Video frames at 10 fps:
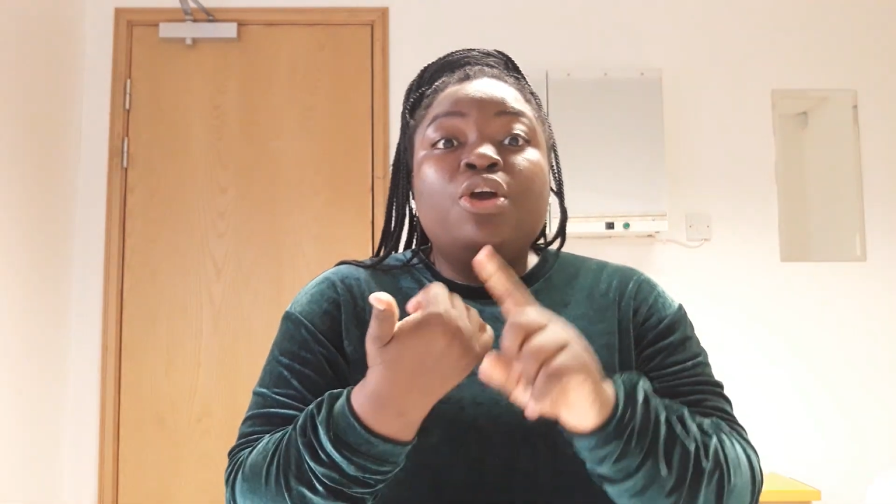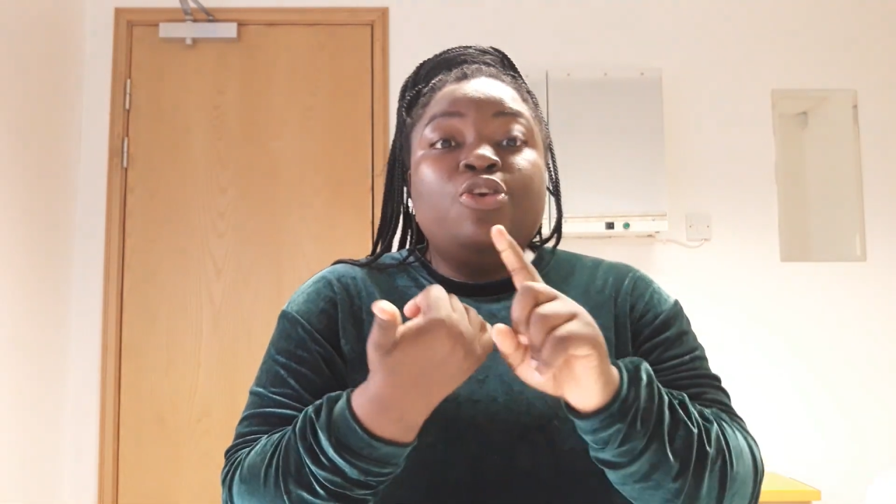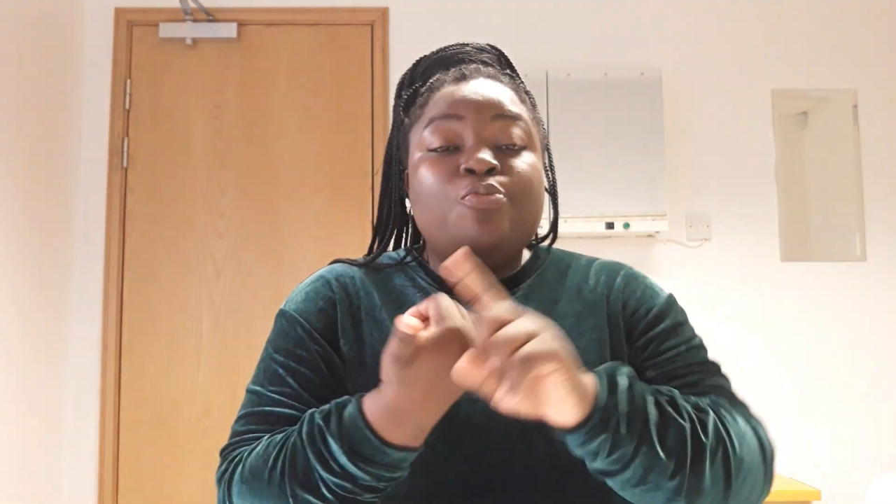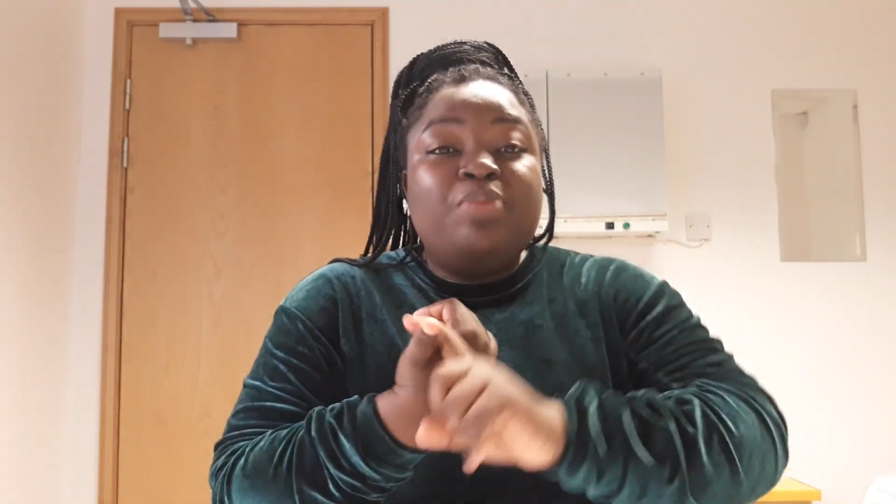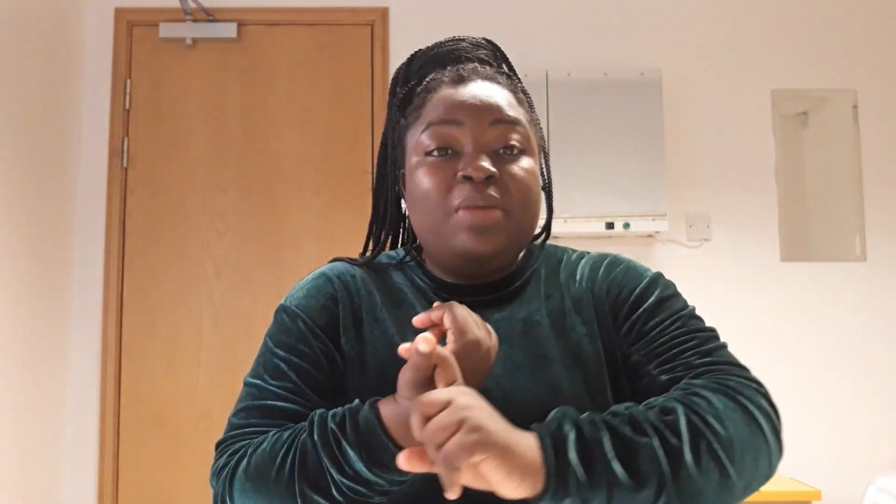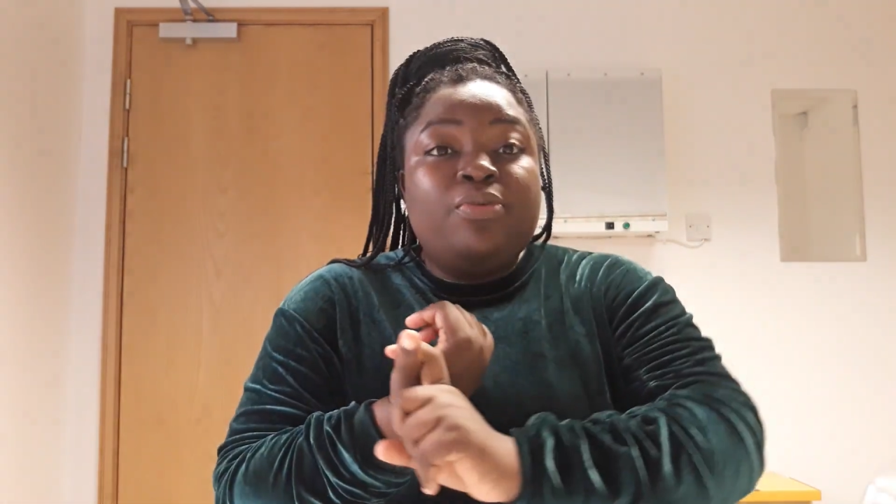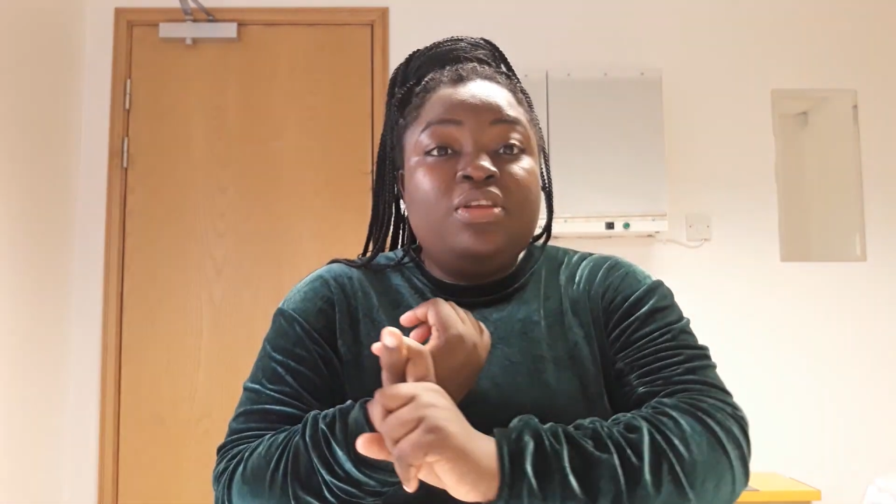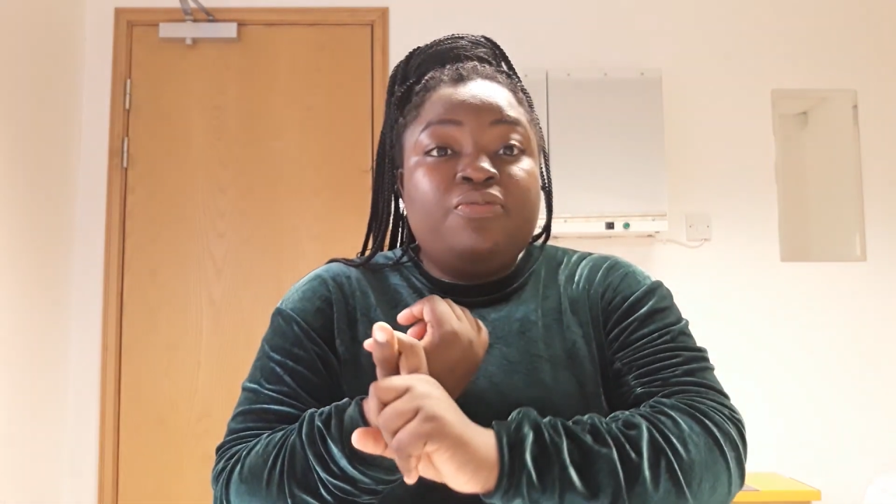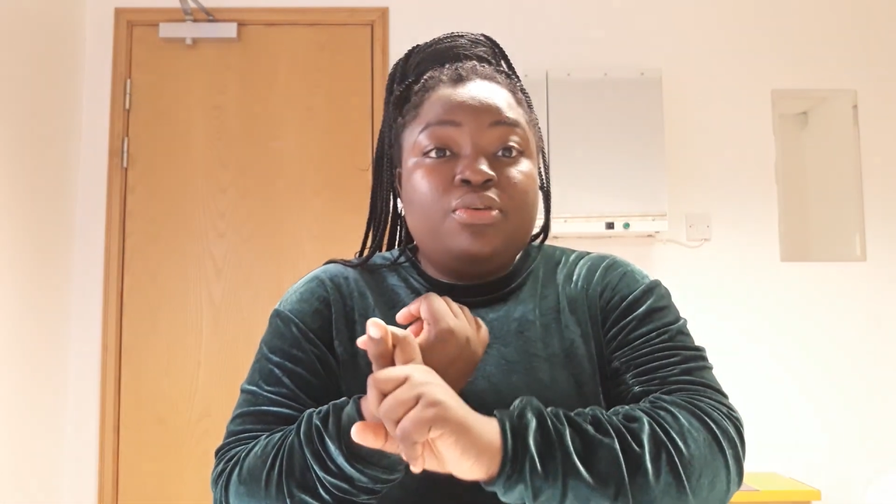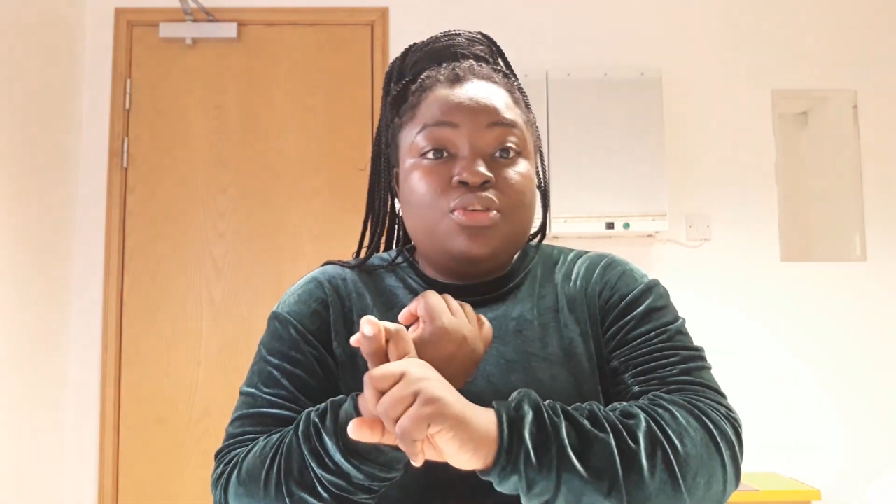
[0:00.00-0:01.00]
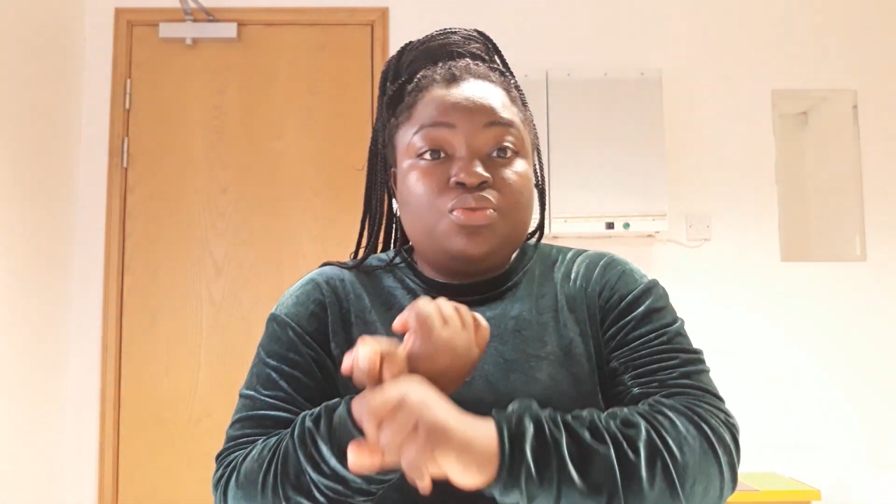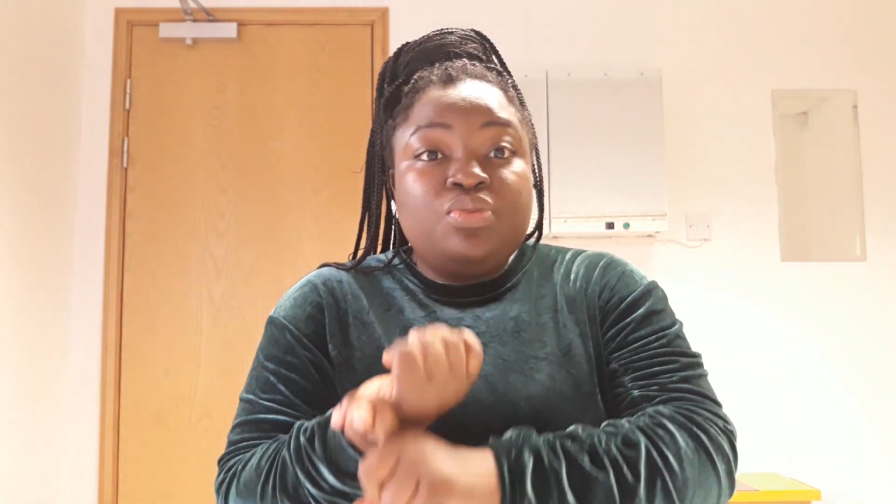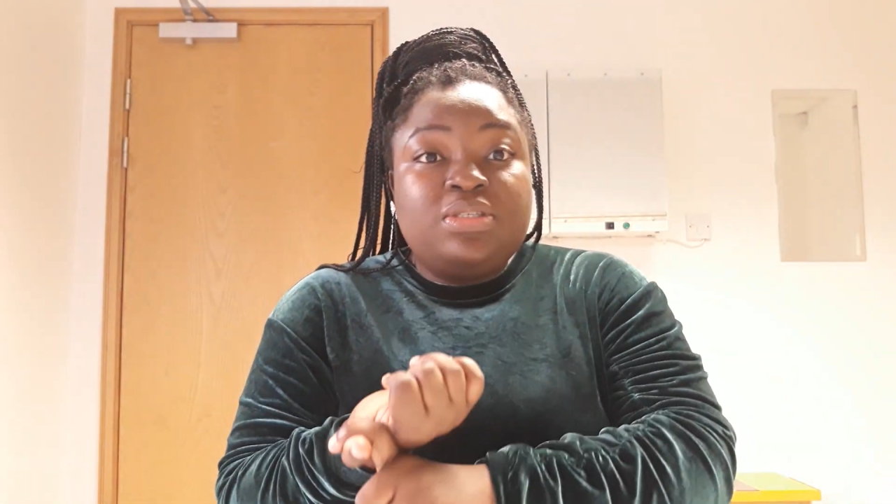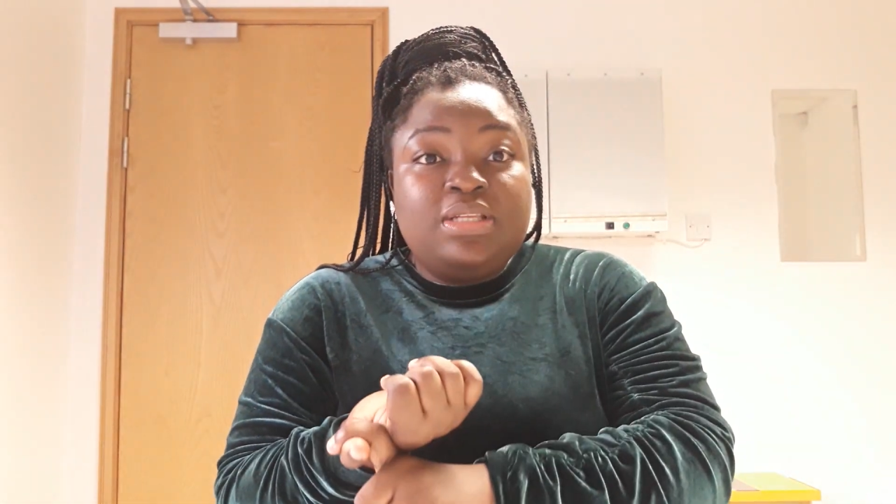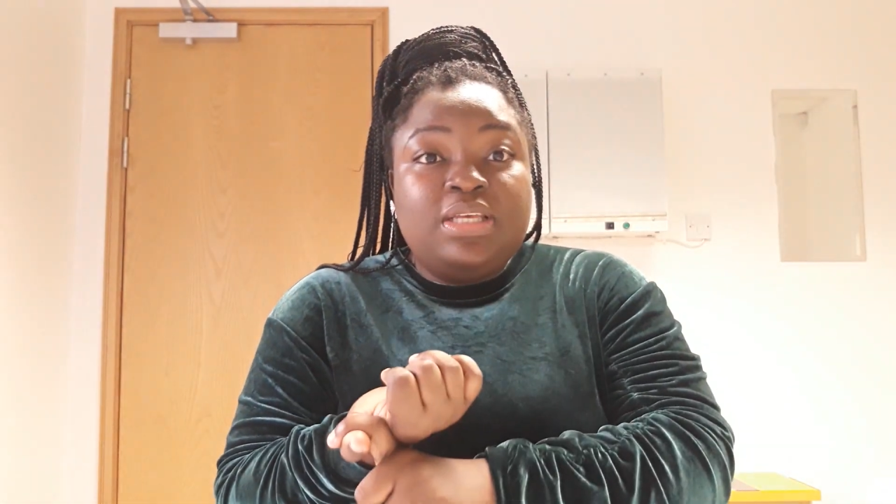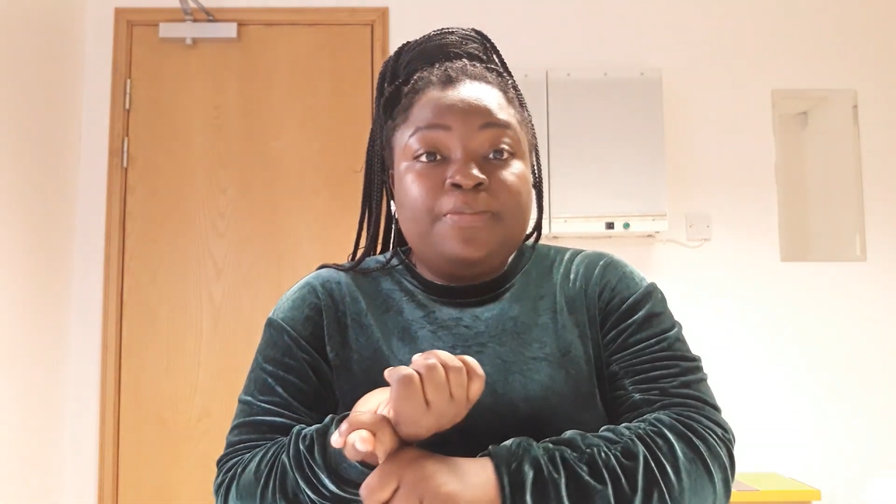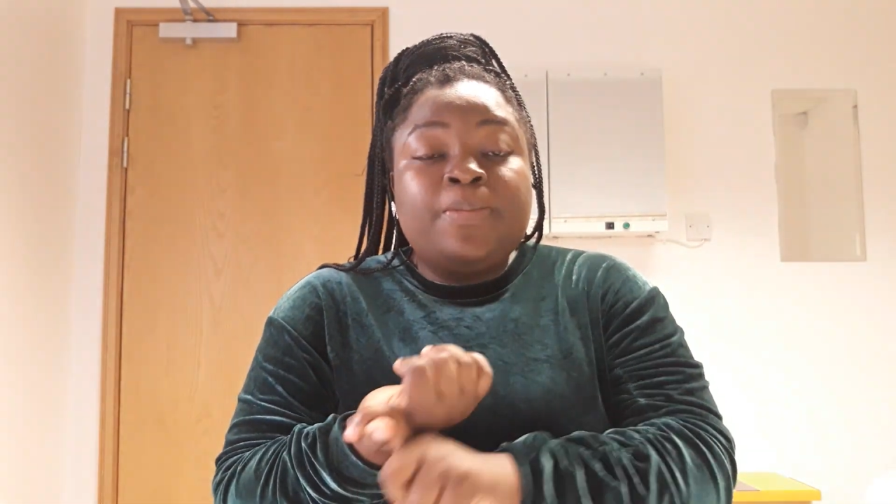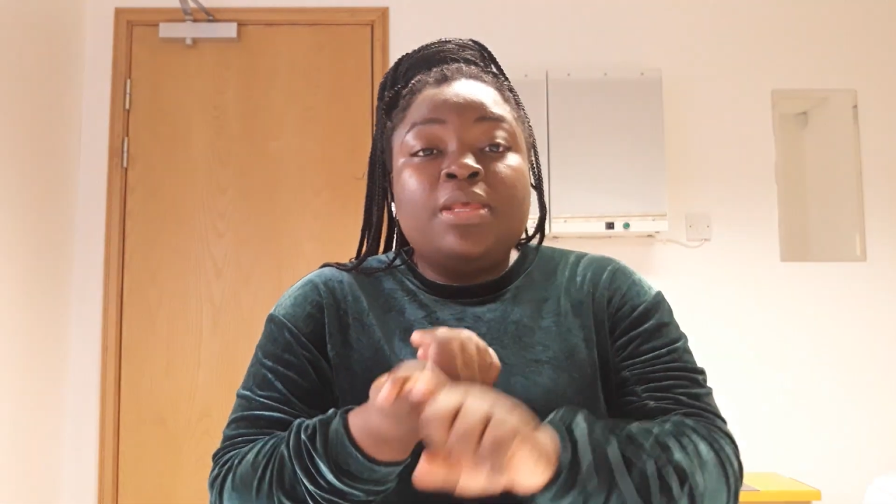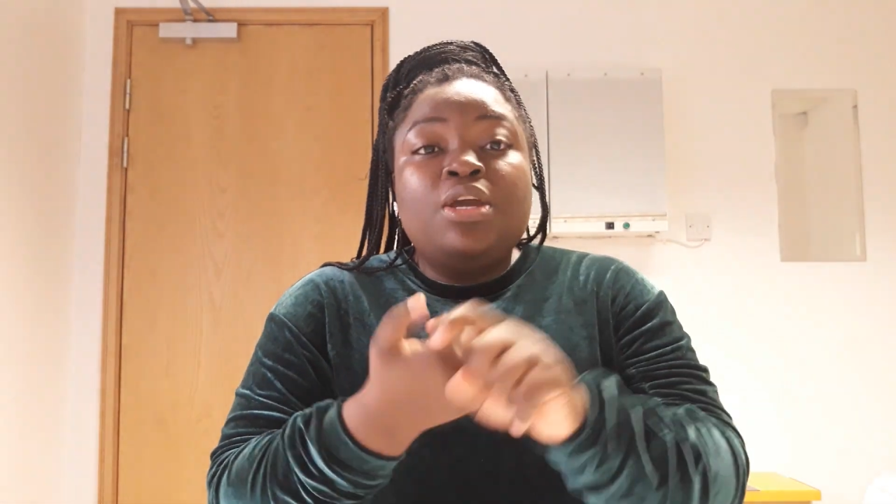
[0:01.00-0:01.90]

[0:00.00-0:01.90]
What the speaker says: you pay money for your scrutiny.